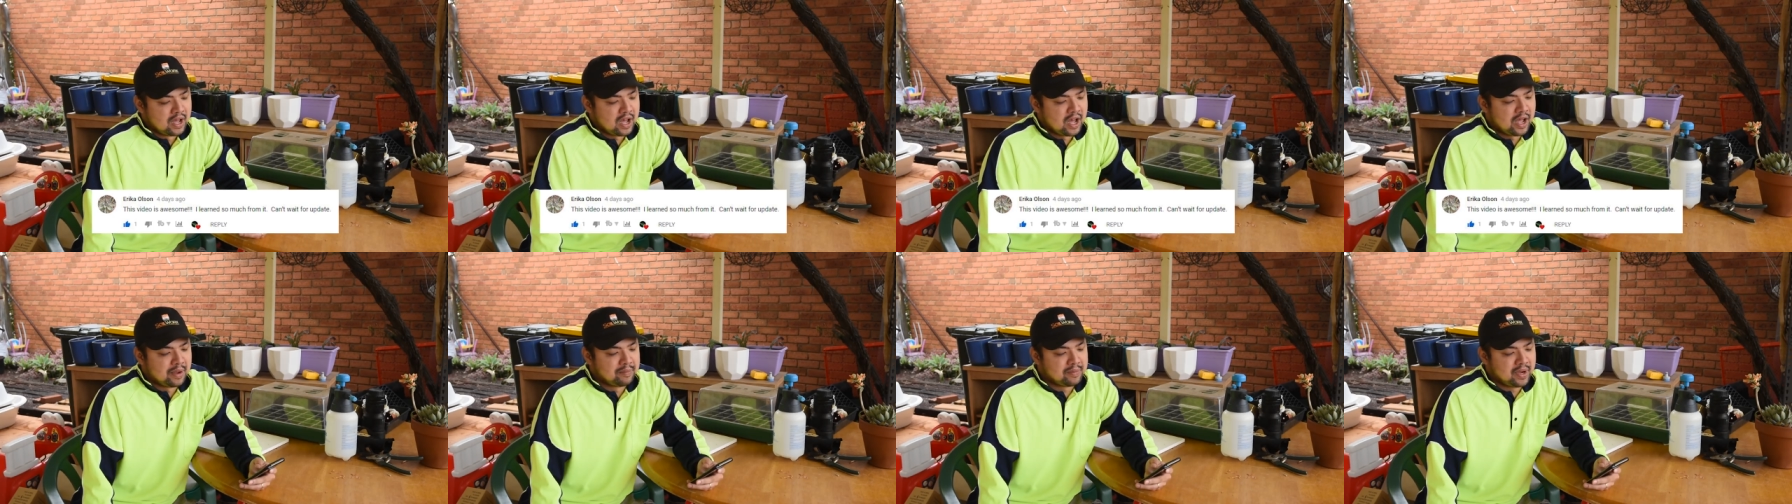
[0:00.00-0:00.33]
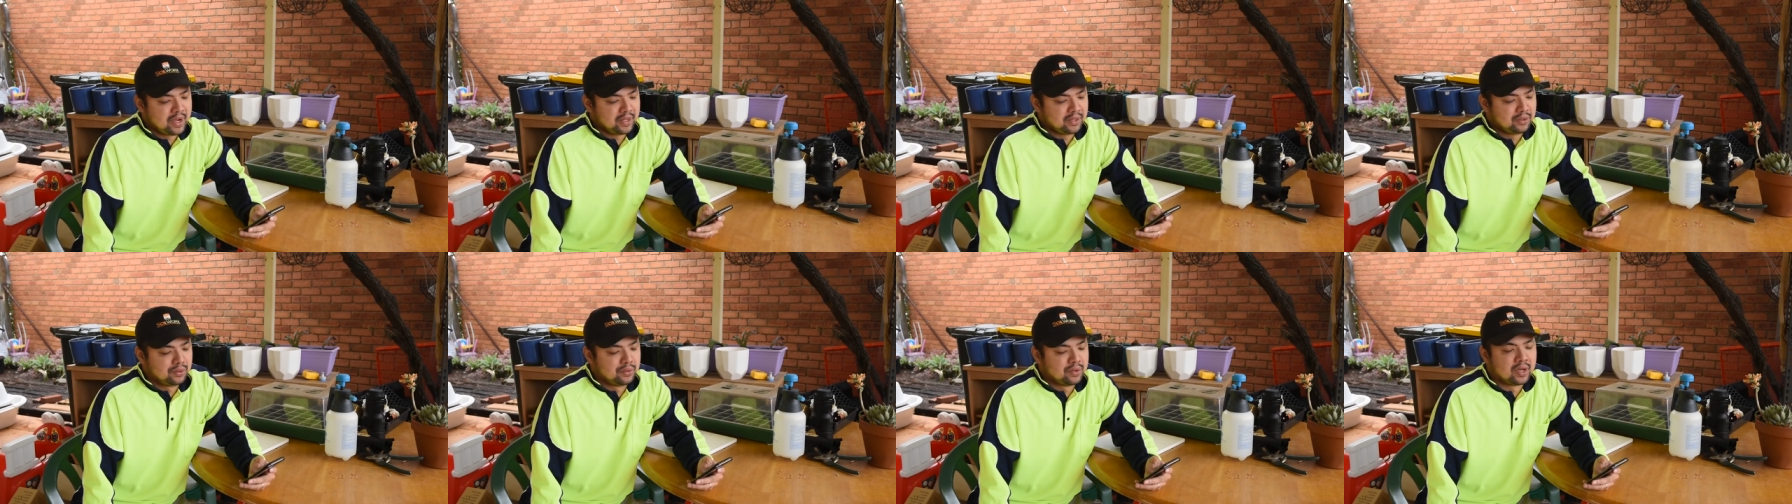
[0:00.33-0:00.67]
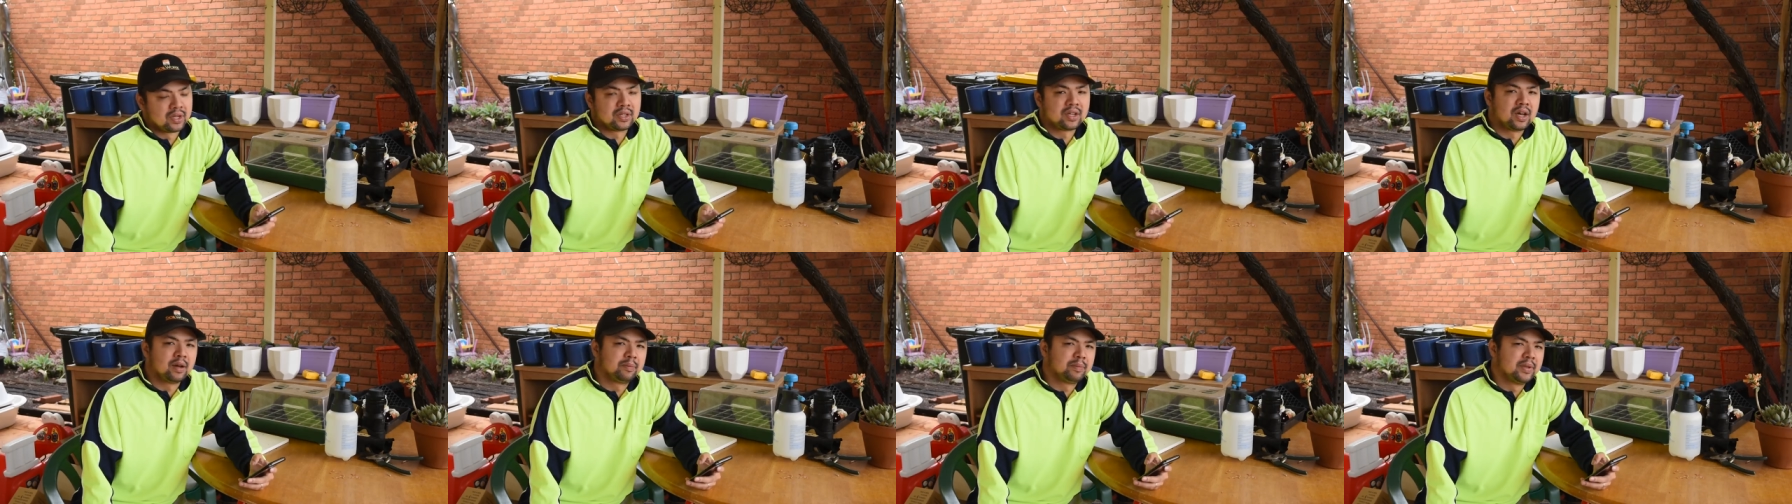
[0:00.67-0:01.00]
I might
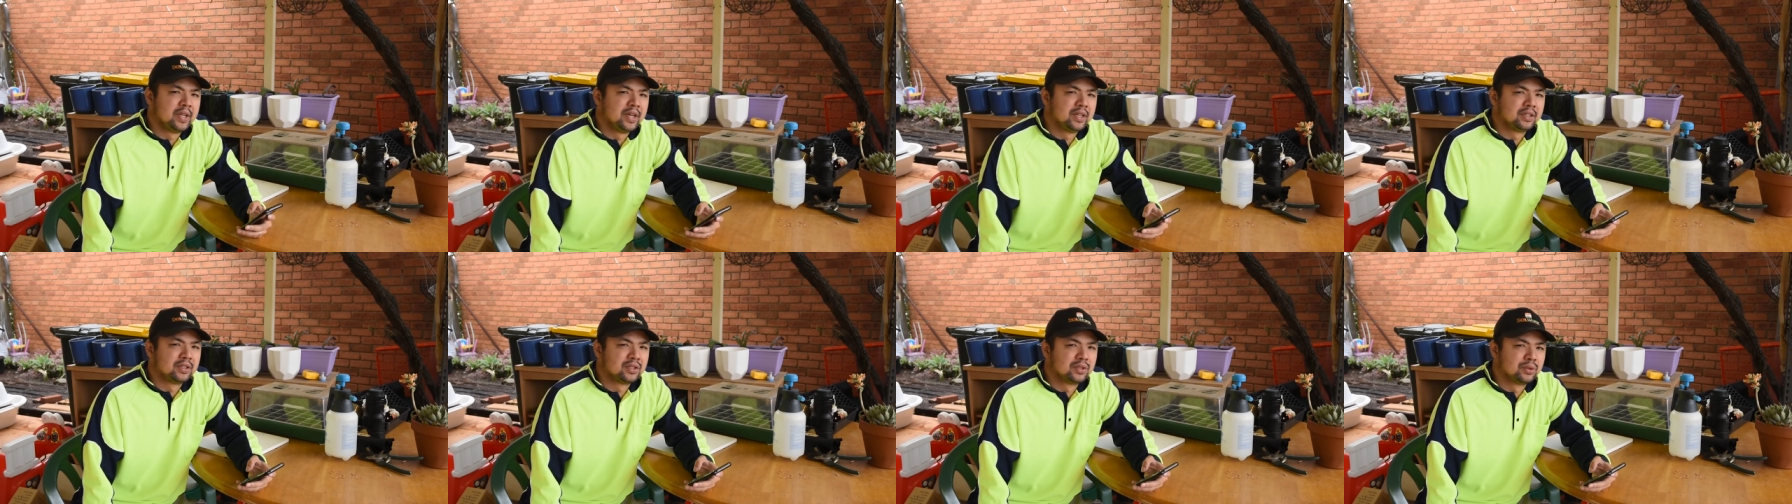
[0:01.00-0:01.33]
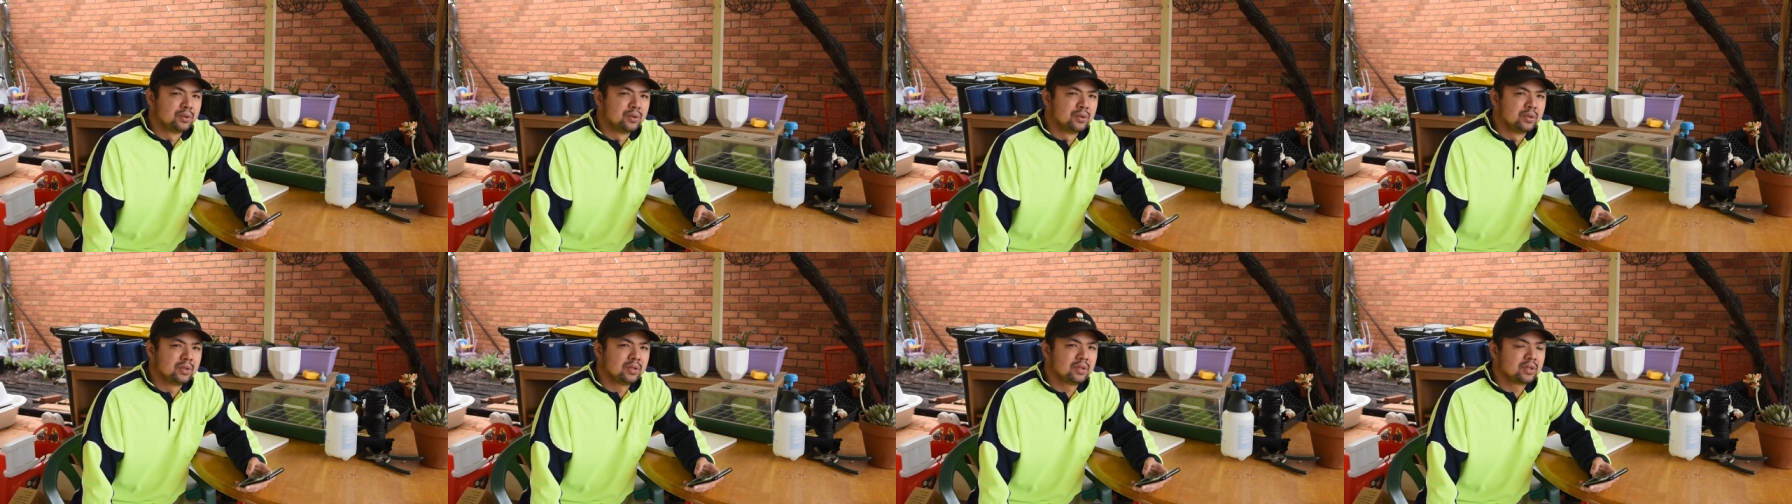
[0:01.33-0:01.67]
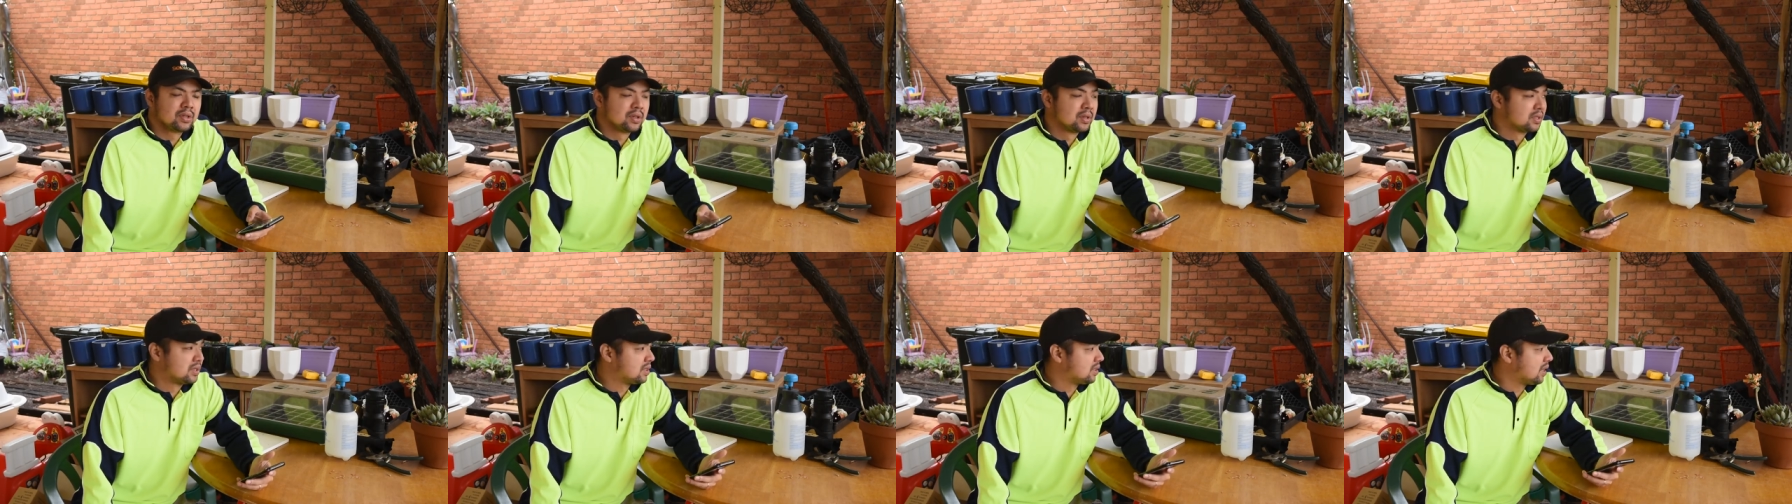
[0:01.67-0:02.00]
do an update soon
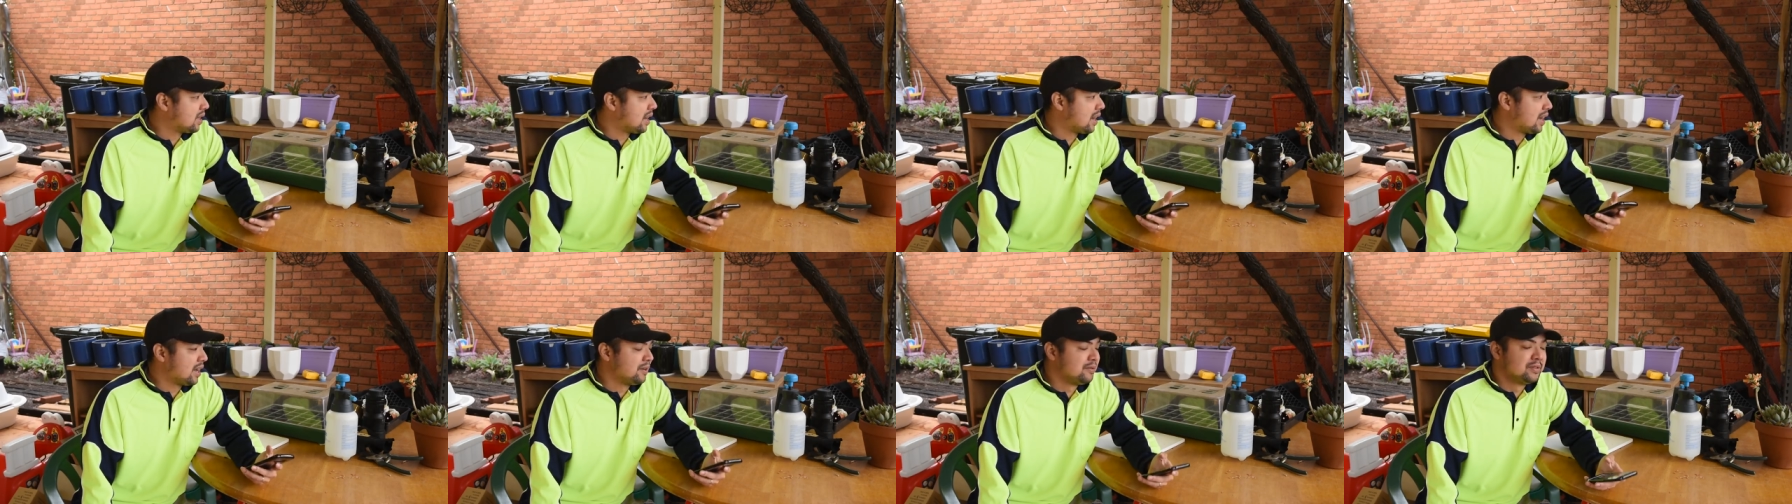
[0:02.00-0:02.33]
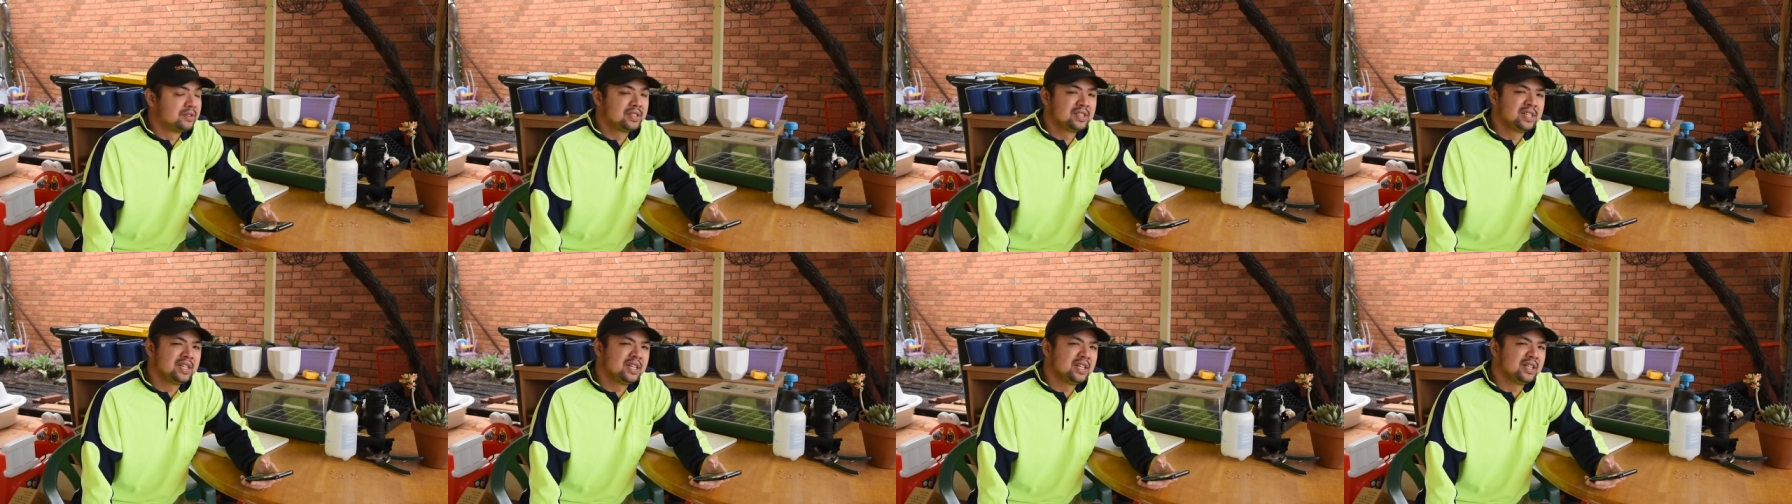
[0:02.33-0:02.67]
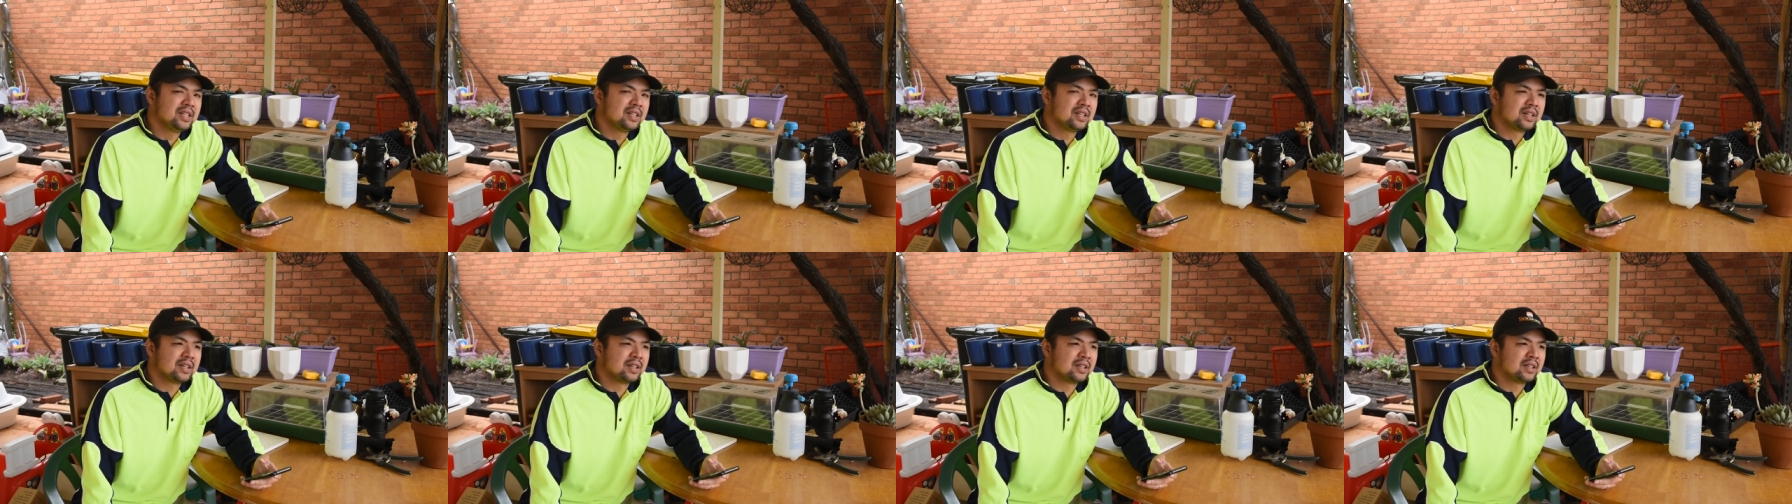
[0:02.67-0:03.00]
because I've
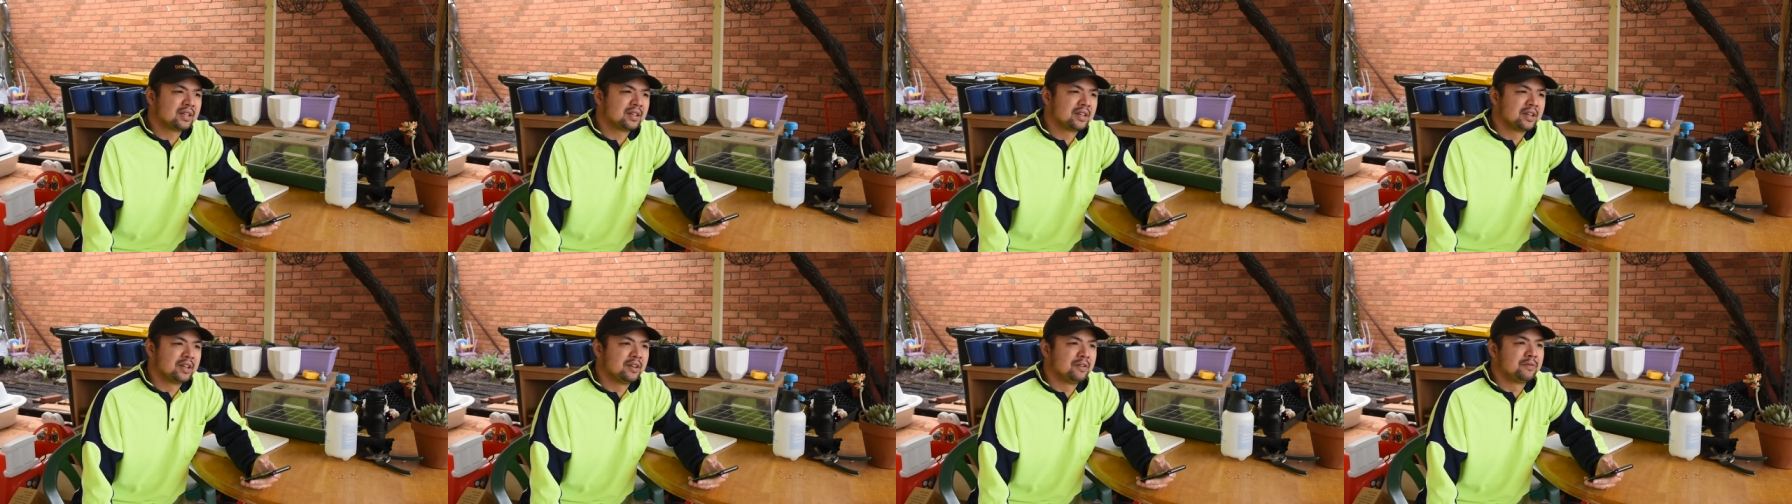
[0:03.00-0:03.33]
seen, uh,